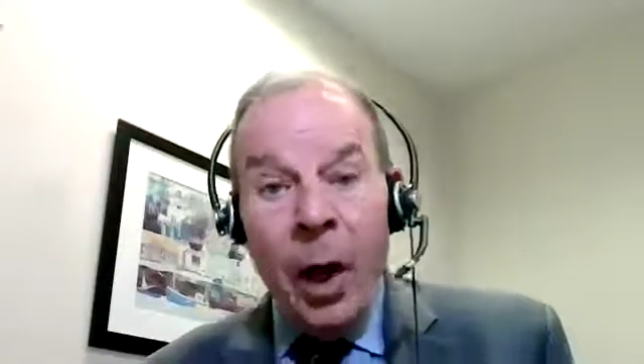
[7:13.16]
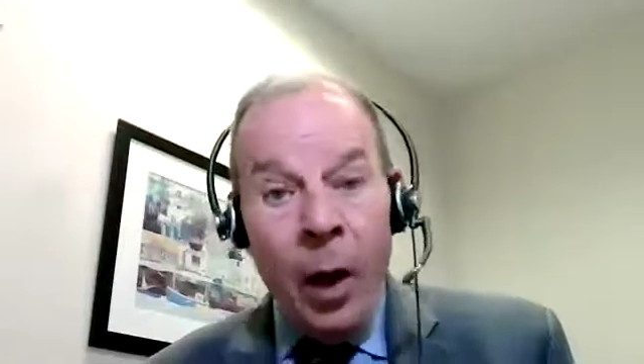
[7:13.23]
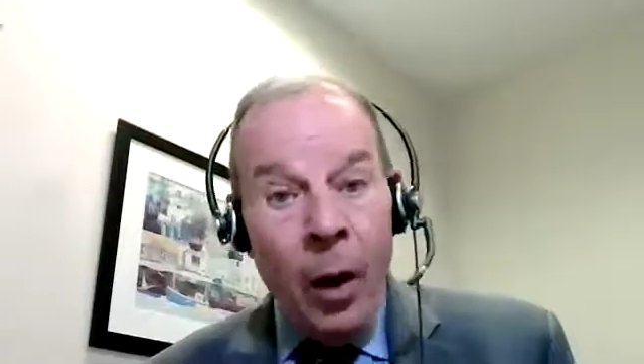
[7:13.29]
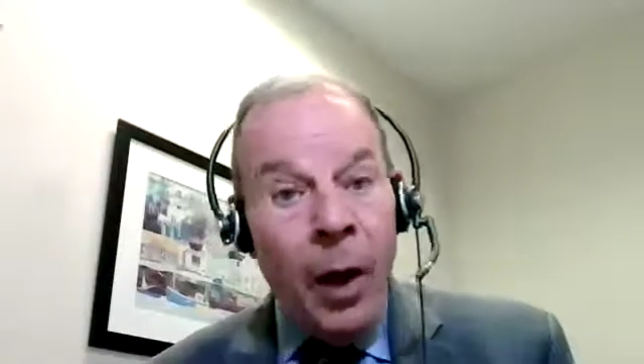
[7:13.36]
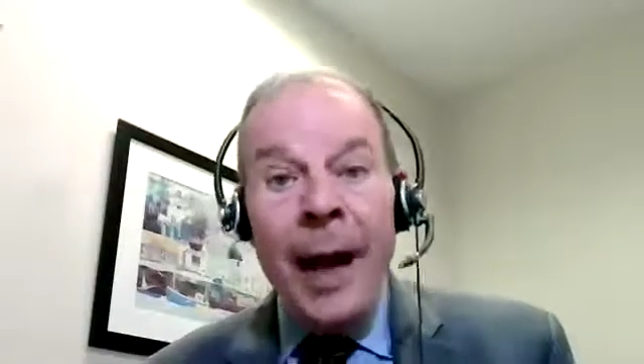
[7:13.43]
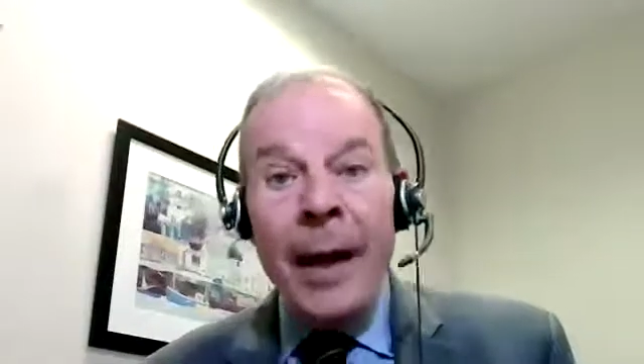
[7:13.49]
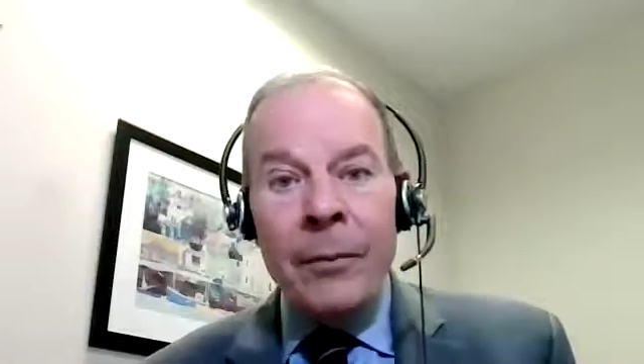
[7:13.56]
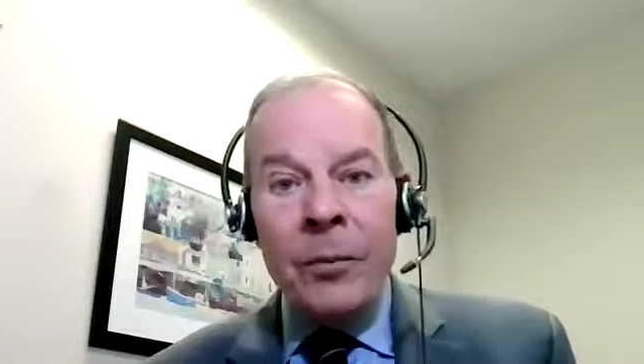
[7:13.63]
All
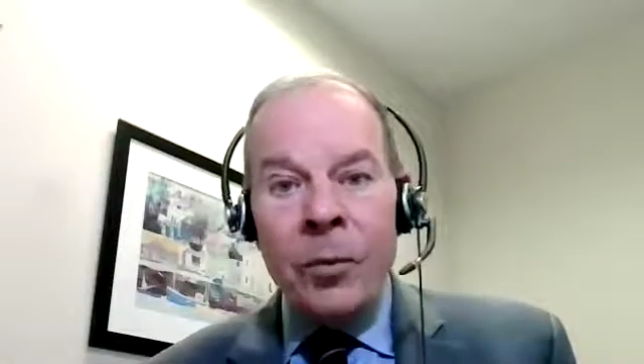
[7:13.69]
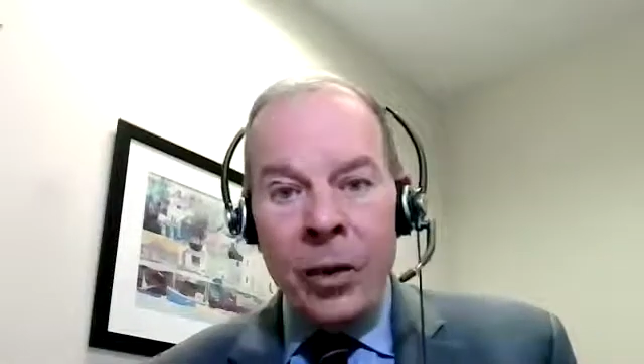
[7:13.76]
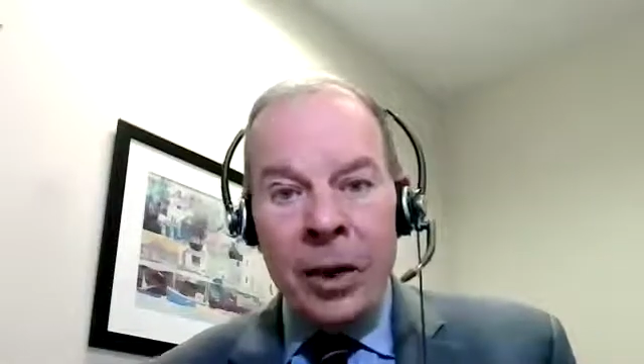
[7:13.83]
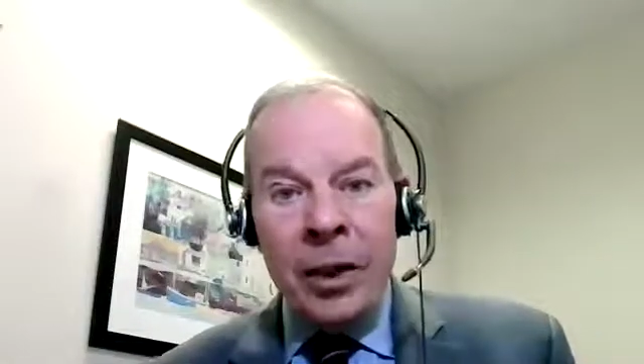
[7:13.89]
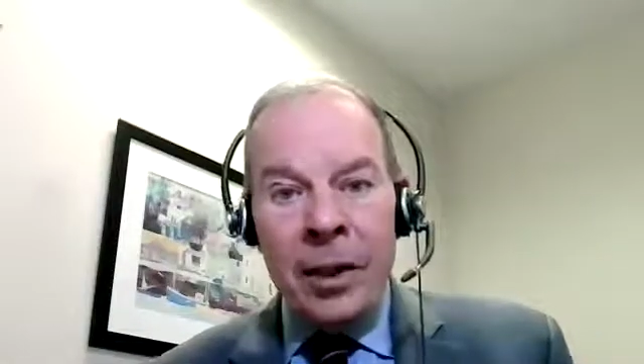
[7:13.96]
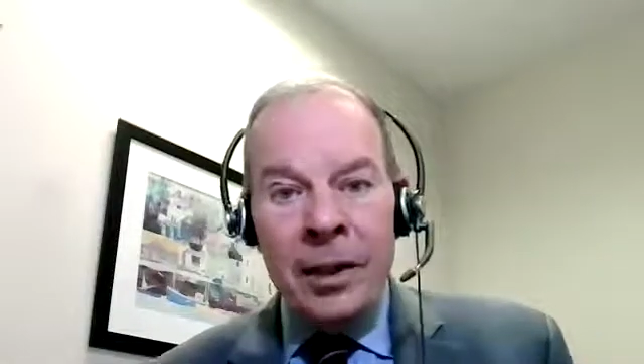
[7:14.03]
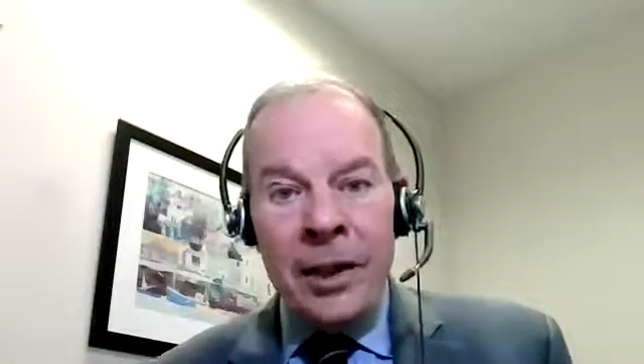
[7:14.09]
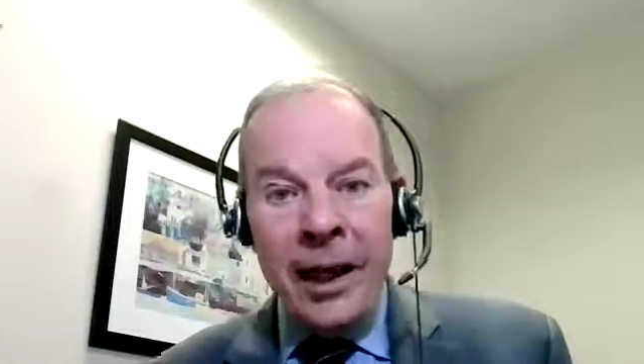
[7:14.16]
right, we're
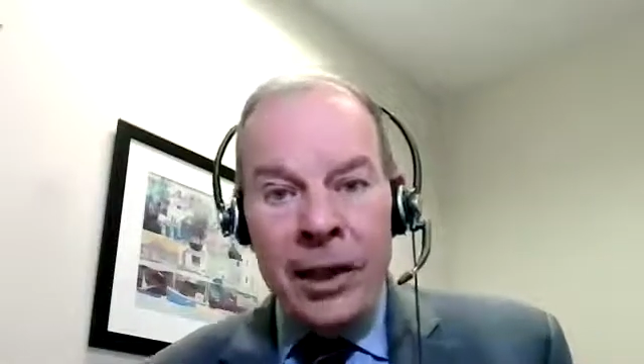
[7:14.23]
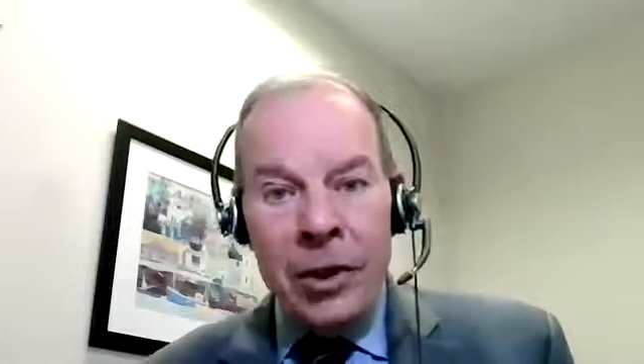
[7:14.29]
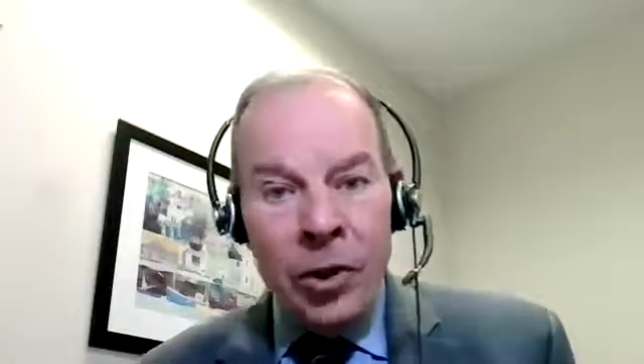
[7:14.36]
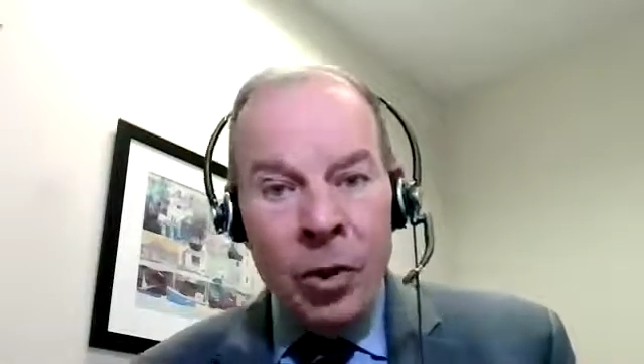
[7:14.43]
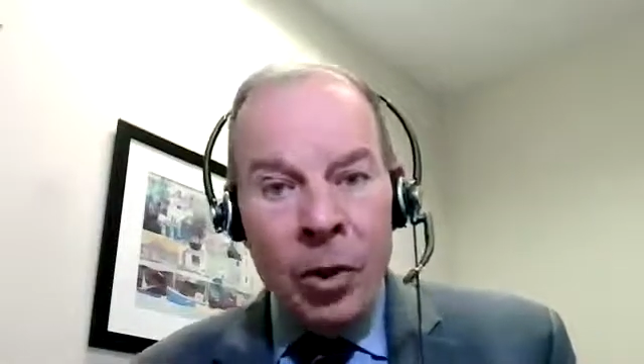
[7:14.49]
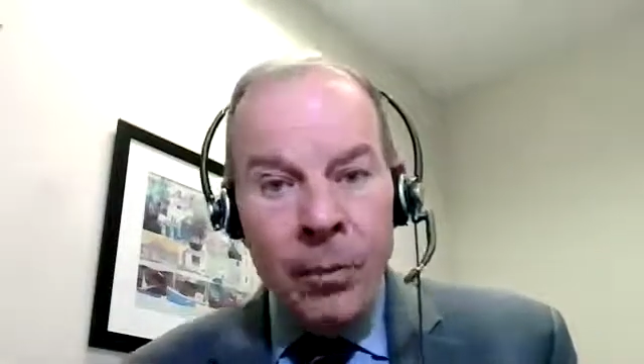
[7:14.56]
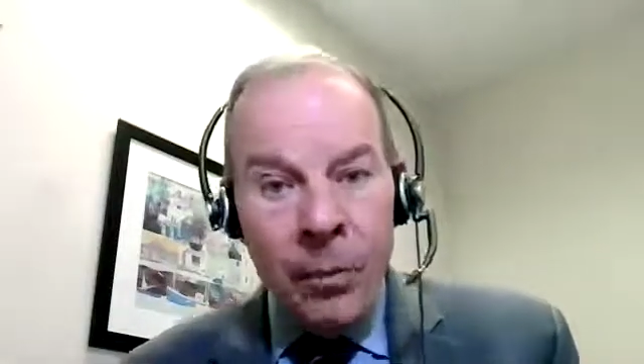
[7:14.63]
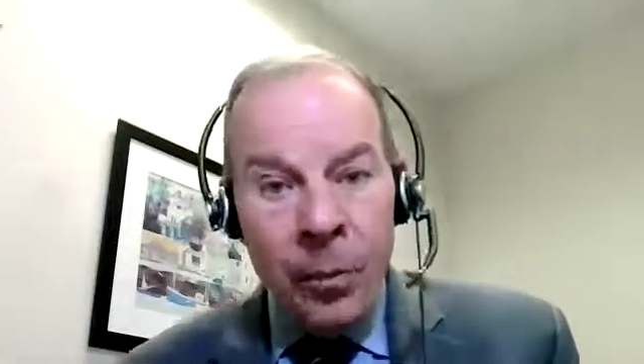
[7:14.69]
going to take a
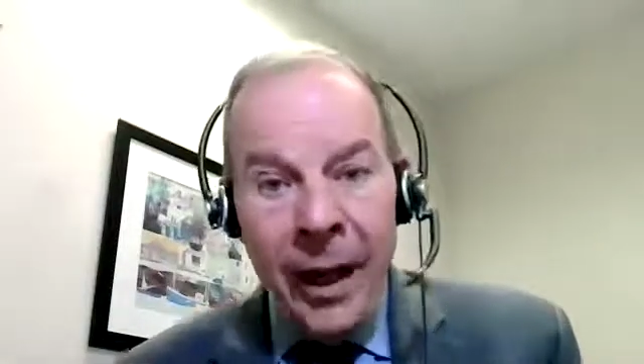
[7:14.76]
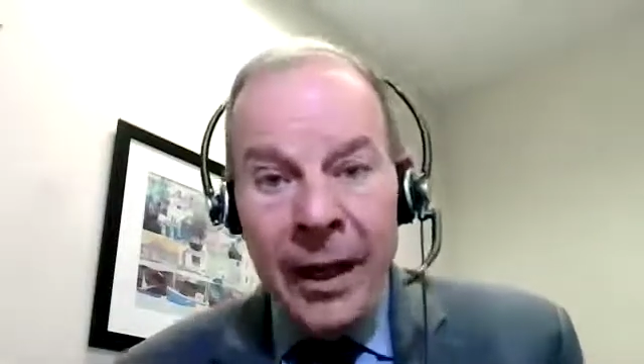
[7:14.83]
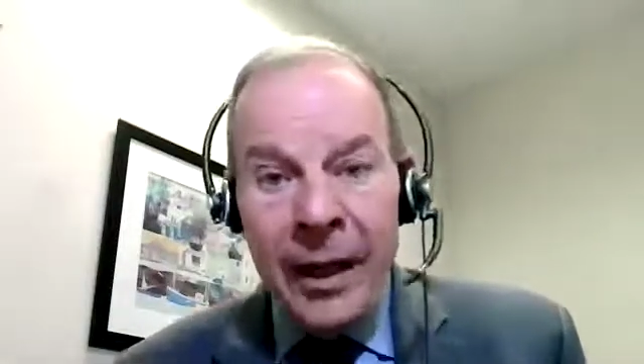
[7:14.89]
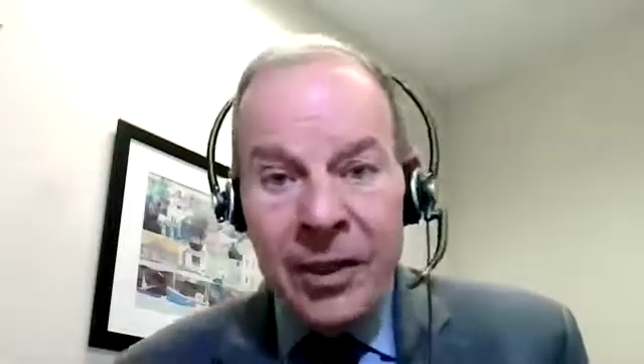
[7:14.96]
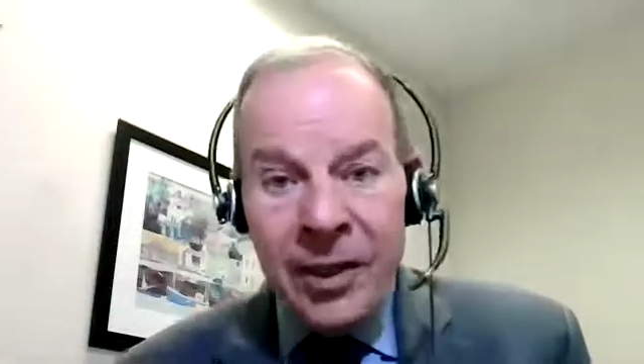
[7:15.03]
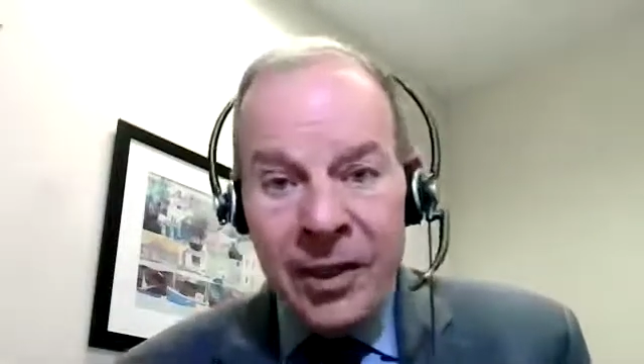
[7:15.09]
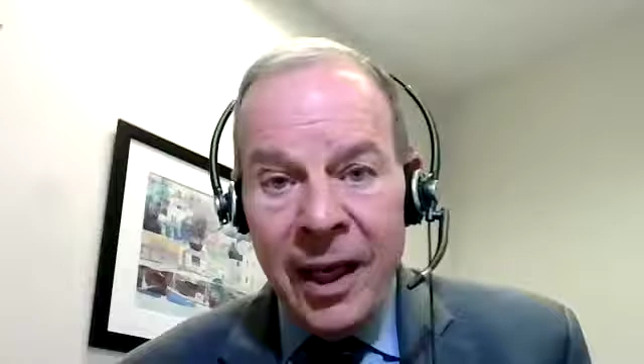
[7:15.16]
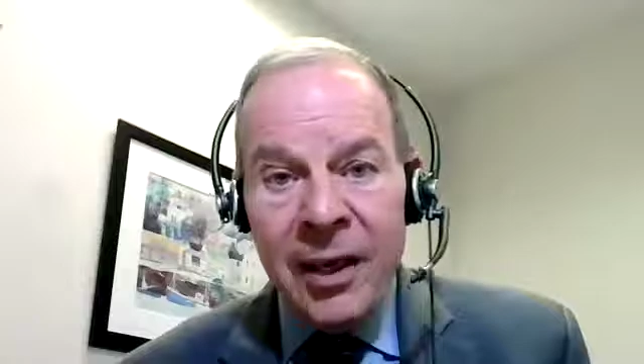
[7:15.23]
short
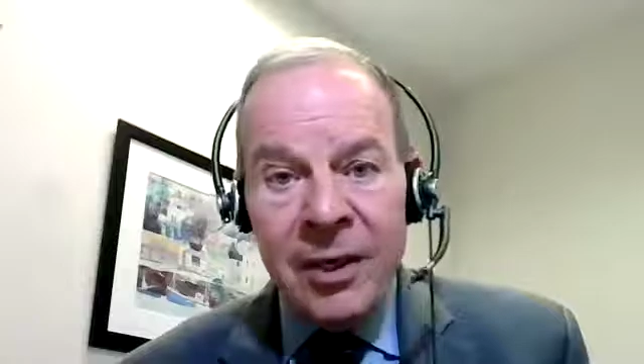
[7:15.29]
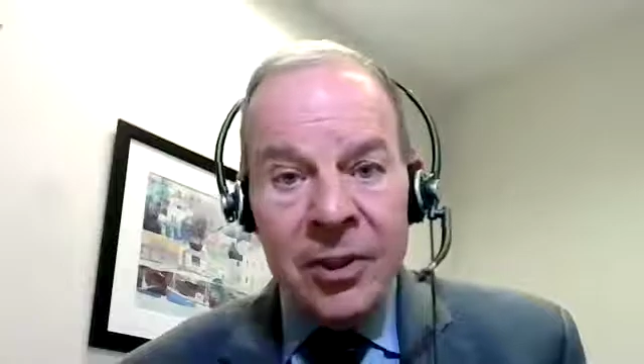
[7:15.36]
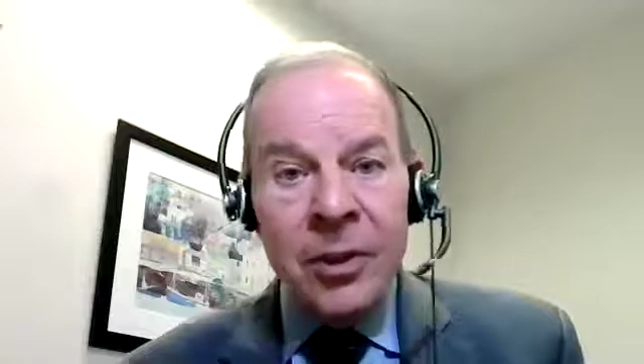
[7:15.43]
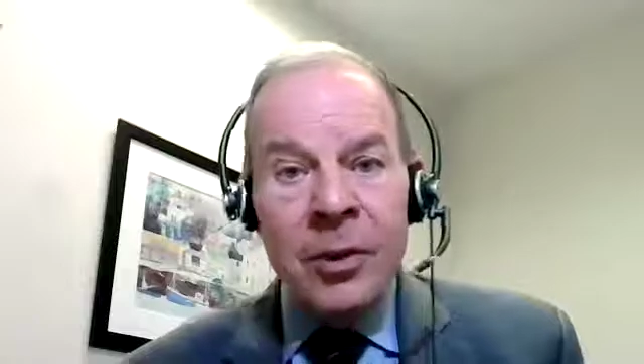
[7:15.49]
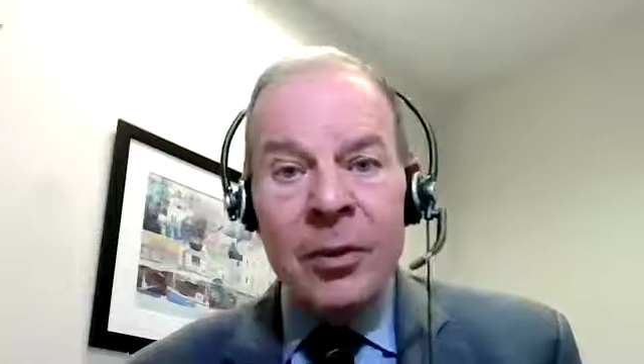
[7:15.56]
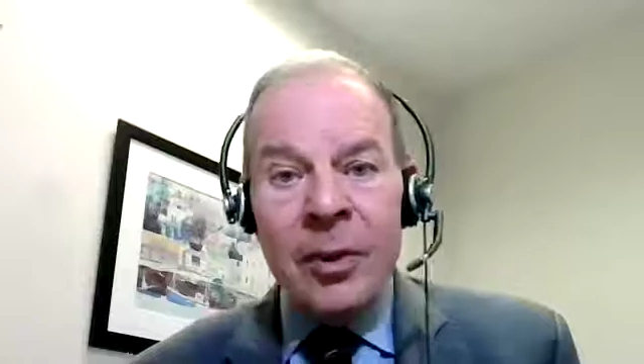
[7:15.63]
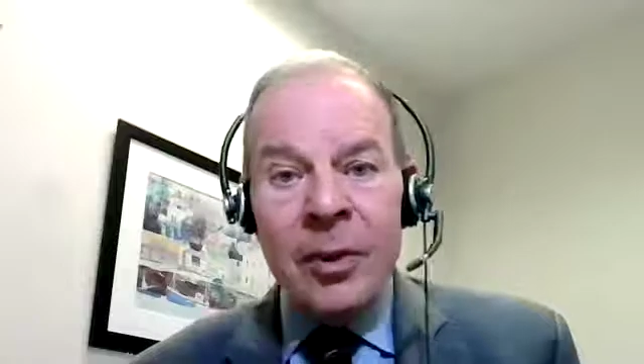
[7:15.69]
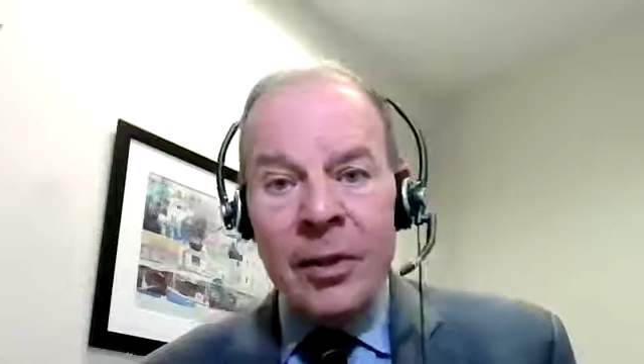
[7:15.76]
break. Stay
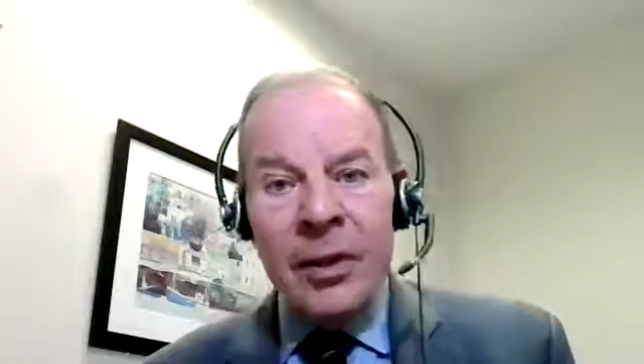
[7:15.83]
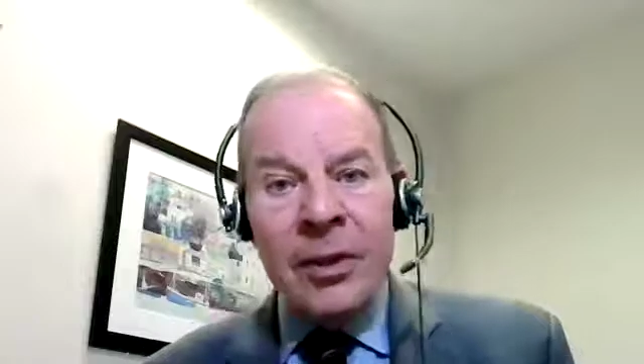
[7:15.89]
tuned.